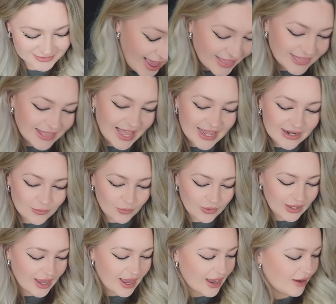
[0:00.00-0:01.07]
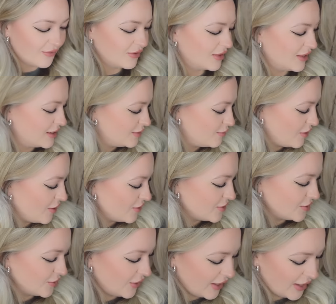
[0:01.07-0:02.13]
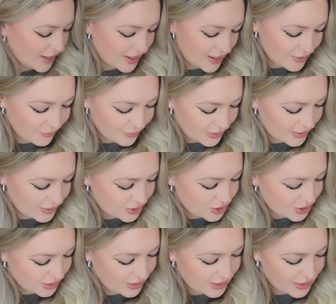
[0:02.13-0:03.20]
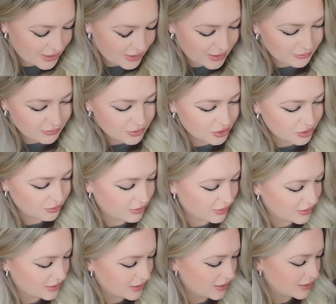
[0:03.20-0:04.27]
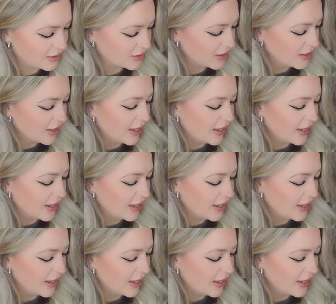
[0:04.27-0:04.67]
And then we have this post here, which again, I'm not sure what this is.